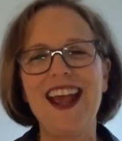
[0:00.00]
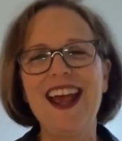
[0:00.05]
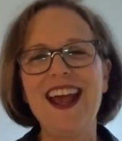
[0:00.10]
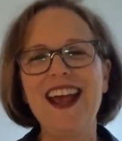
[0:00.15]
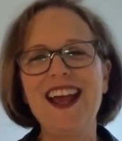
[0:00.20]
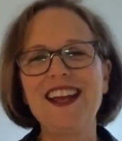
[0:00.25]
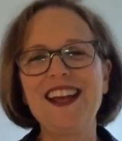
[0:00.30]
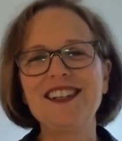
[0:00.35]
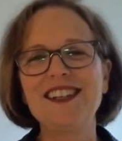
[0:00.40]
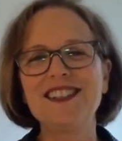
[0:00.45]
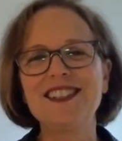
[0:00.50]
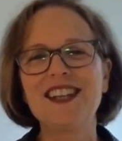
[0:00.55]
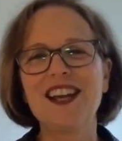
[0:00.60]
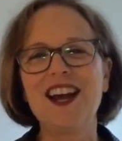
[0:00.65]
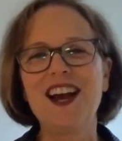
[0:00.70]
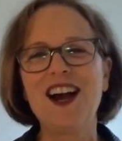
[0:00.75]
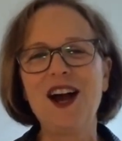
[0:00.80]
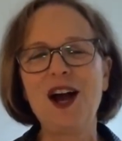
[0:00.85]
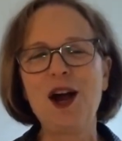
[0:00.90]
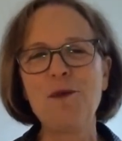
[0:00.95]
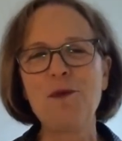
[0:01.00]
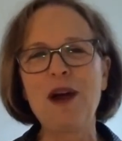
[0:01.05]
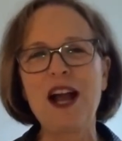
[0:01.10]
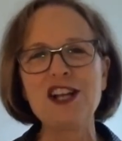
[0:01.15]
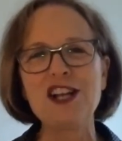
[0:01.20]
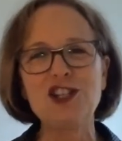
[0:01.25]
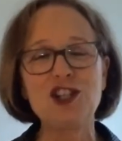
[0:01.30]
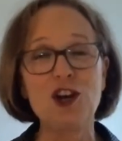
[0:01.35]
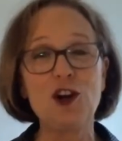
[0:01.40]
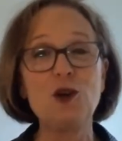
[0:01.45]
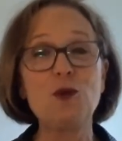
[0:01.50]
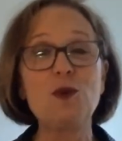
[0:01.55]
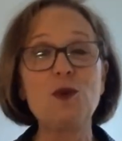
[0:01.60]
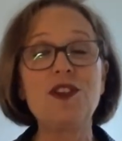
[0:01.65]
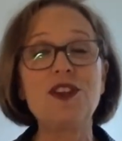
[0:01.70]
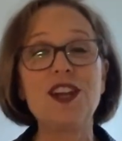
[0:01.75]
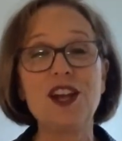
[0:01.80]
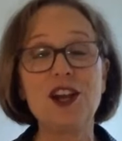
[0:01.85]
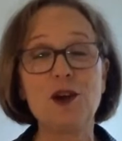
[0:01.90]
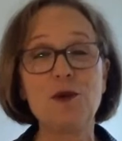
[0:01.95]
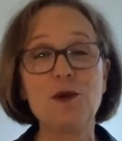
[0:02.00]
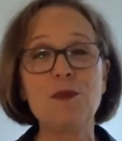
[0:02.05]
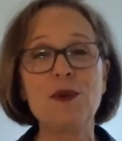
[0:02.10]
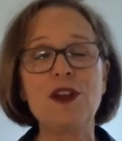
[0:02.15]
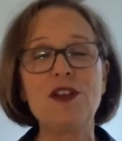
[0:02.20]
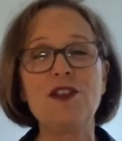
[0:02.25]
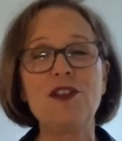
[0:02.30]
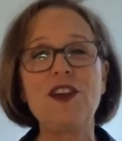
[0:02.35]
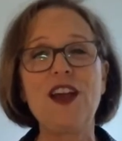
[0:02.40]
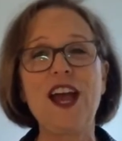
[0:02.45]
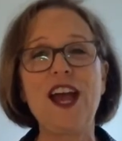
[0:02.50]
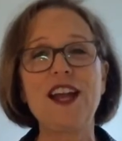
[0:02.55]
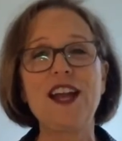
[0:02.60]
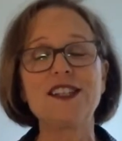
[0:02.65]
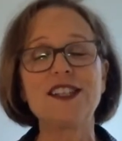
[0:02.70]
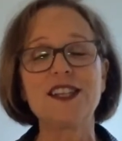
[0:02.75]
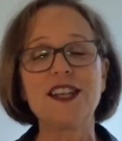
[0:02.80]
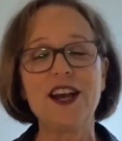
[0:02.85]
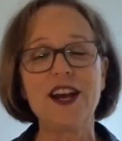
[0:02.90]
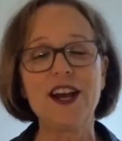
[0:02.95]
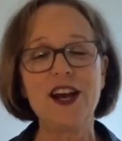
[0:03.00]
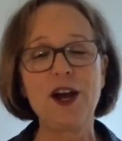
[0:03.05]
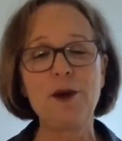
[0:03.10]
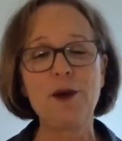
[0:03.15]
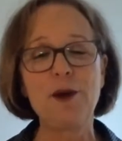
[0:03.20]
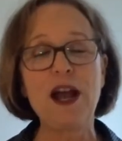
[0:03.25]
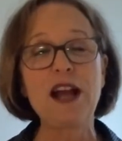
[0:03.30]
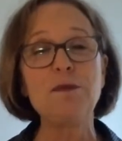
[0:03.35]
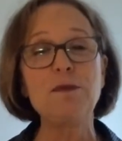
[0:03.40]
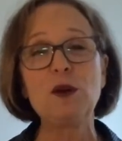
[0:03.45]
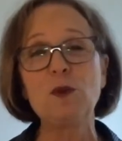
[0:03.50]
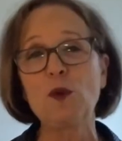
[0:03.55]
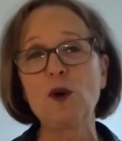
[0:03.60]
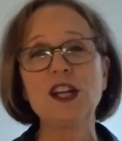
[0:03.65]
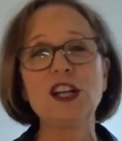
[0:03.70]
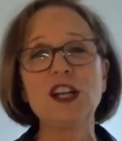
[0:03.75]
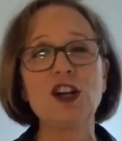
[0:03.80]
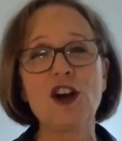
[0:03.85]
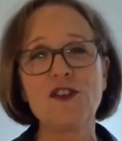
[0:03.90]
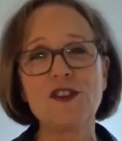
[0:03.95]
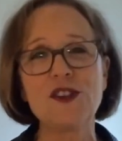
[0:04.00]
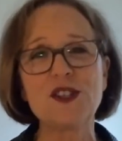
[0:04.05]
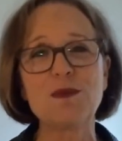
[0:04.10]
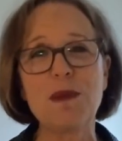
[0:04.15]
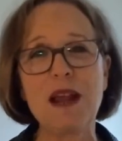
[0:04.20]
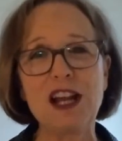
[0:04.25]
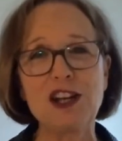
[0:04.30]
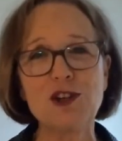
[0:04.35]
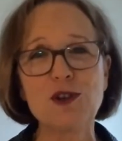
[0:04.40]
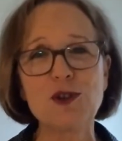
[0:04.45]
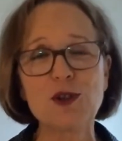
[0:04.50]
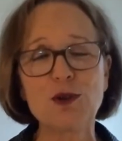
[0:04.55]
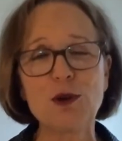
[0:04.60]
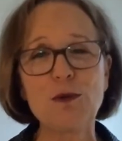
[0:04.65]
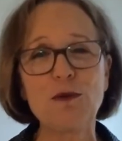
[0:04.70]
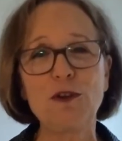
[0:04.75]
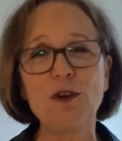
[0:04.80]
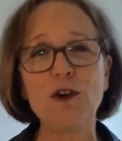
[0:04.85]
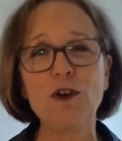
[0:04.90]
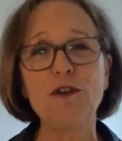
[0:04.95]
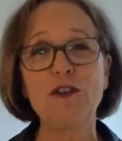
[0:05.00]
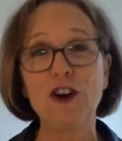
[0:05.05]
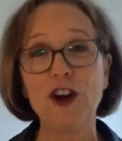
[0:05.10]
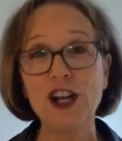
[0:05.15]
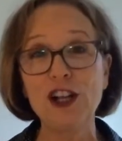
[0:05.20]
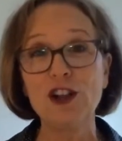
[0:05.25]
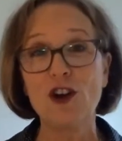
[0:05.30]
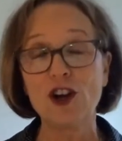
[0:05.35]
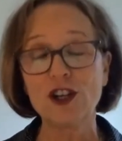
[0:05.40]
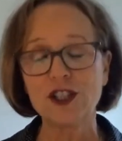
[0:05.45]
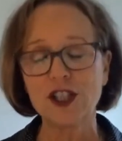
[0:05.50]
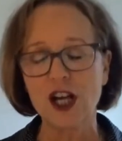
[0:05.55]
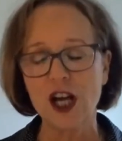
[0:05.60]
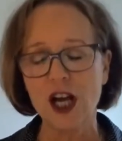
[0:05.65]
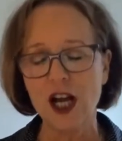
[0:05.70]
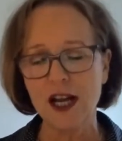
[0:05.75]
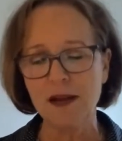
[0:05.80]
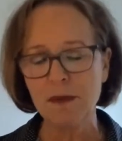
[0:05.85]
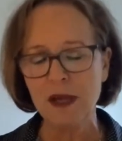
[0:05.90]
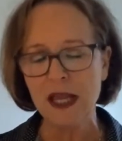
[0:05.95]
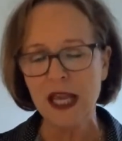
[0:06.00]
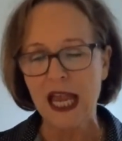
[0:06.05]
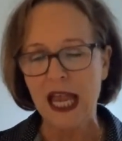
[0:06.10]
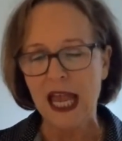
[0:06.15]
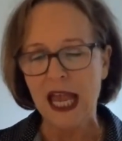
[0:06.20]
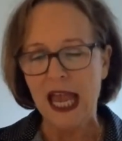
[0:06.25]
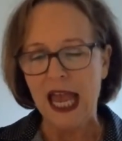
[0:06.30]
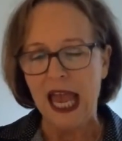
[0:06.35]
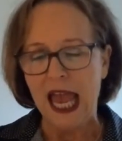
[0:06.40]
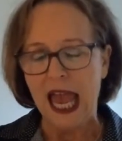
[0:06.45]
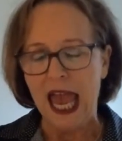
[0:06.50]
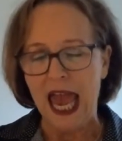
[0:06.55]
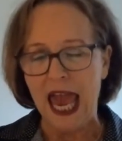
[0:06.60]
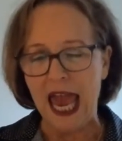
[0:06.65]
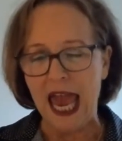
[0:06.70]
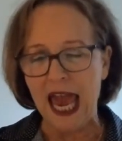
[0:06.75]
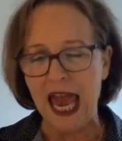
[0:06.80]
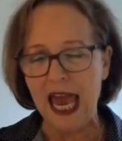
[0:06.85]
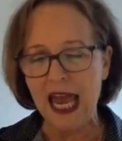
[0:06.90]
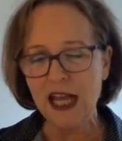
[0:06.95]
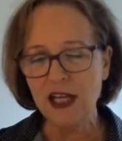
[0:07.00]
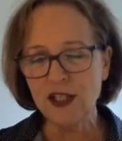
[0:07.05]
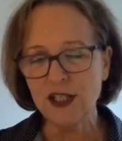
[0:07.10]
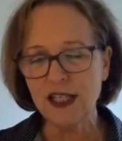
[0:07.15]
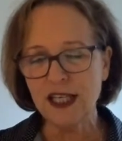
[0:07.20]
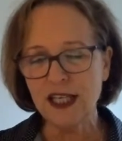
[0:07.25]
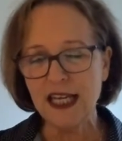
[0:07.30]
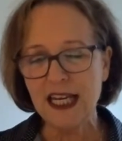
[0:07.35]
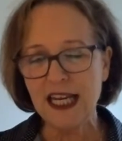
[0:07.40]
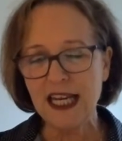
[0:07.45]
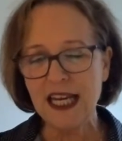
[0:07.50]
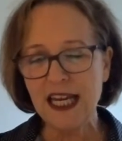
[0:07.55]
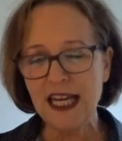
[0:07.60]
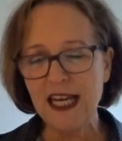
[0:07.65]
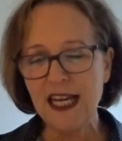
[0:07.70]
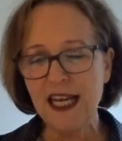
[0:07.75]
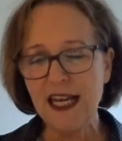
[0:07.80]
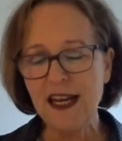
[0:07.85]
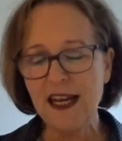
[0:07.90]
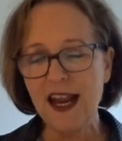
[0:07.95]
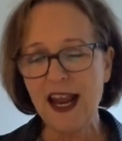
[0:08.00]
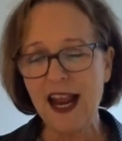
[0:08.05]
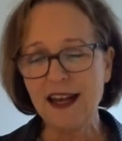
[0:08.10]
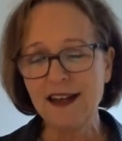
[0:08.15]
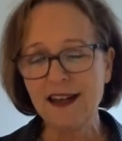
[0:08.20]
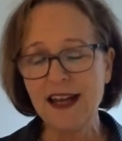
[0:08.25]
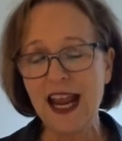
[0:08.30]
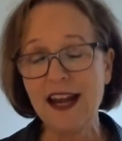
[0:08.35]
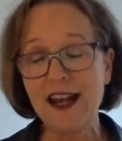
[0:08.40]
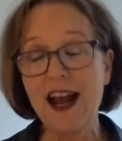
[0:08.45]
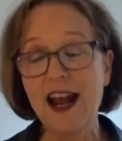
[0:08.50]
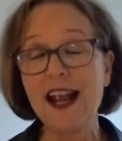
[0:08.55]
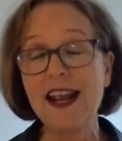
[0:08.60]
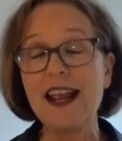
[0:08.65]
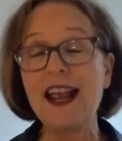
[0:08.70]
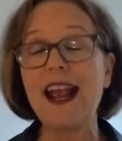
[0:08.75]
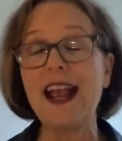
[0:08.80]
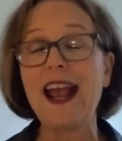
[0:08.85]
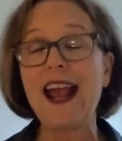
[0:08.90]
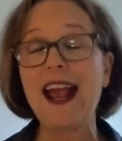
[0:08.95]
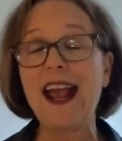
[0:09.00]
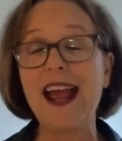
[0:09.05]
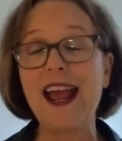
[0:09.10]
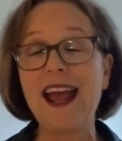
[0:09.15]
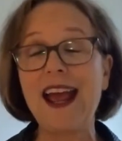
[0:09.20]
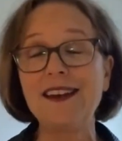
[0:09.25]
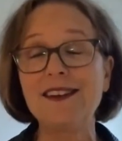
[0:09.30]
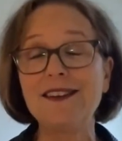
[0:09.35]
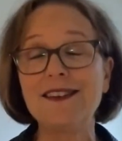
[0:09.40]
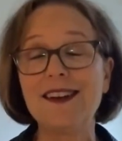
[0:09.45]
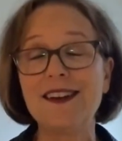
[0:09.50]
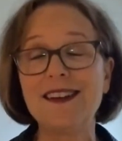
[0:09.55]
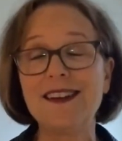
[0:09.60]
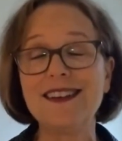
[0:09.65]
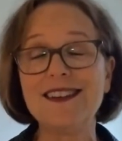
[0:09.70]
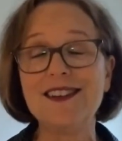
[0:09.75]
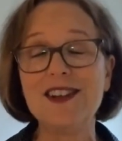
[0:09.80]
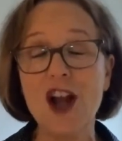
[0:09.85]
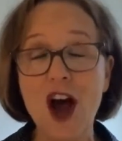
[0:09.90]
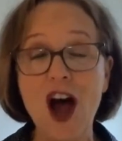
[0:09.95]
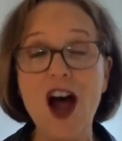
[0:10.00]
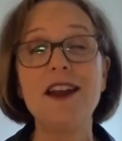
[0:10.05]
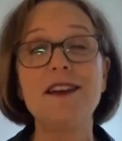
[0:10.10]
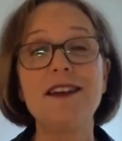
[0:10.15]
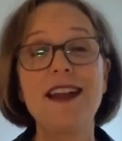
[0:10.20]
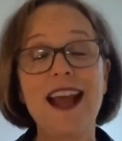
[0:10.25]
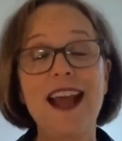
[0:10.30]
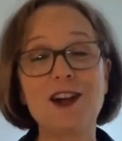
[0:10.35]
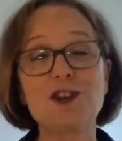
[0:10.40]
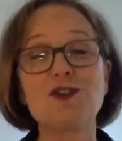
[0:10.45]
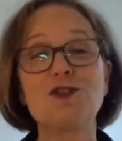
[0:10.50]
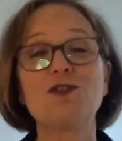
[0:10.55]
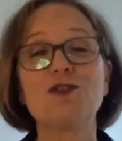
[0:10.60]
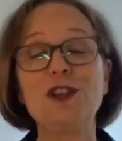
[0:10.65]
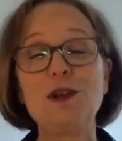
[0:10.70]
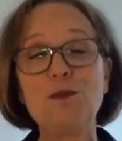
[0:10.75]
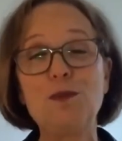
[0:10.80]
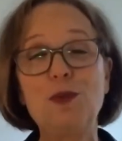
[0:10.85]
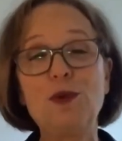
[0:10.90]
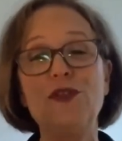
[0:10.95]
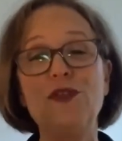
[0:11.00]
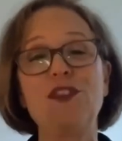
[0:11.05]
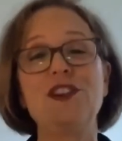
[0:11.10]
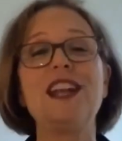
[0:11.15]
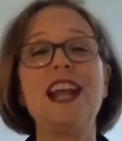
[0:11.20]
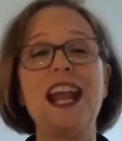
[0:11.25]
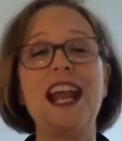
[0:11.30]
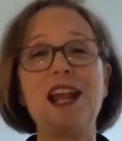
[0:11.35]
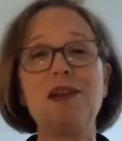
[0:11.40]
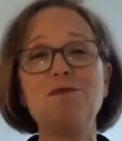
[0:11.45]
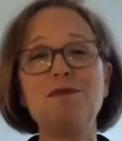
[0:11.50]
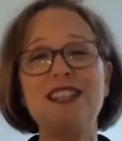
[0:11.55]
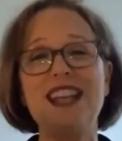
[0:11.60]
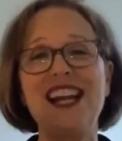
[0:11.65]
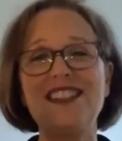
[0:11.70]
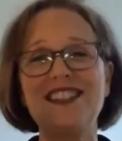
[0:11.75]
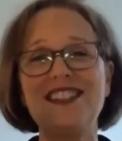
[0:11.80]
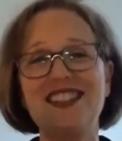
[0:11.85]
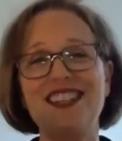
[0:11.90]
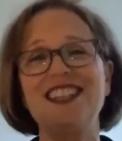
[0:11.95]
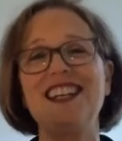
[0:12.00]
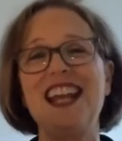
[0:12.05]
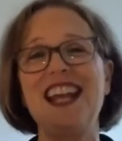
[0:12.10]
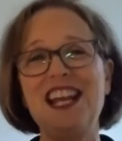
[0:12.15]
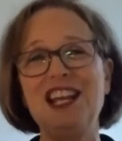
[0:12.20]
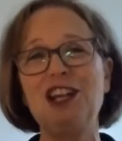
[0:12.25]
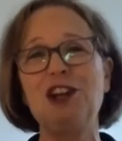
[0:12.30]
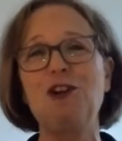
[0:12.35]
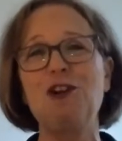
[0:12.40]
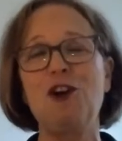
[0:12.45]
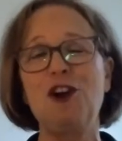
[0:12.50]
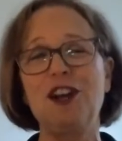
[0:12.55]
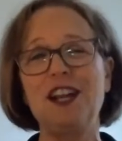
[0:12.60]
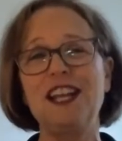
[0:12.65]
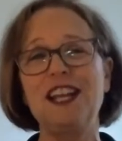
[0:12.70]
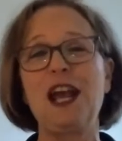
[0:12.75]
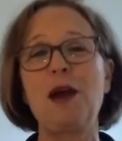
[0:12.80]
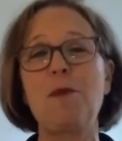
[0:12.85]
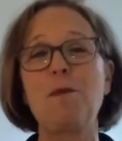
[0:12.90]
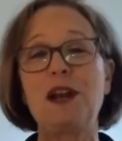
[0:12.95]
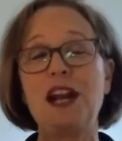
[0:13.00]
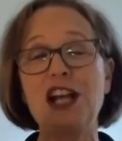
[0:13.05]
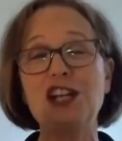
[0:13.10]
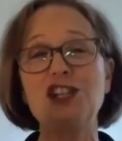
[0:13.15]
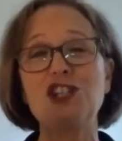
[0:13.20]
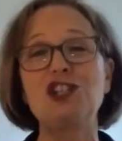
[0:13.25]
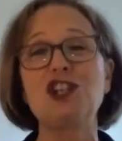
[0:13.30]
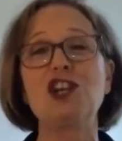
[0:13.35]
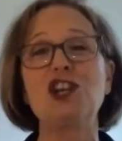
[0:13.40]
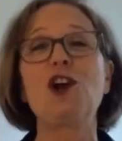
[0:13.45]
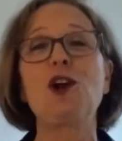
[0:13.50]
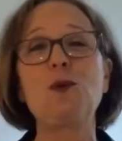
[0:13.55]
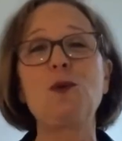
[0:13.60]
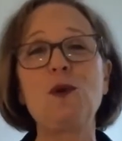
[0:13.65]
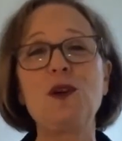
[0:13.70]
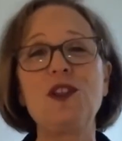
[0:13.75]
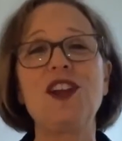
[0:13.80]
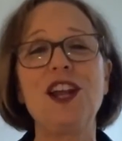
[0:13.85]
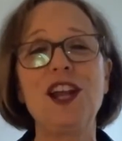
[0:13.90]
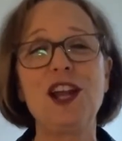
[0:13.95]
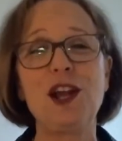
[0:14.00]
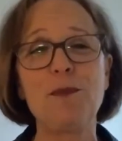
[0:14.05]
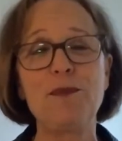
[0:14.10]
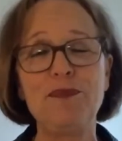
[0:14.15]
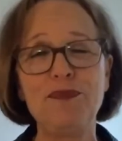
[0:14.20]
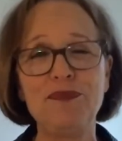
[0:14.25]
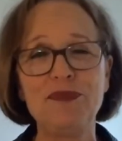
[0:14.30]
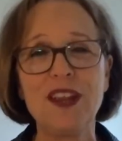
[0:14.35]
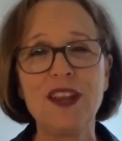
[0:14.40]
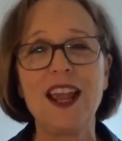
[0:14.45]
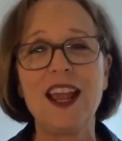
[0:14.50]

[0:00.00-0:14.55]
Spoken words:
And I shared with him that I'd been working on this manuscript for a very long time. And and I had not actually put the name Dancing Naked on it yet, but I shared with him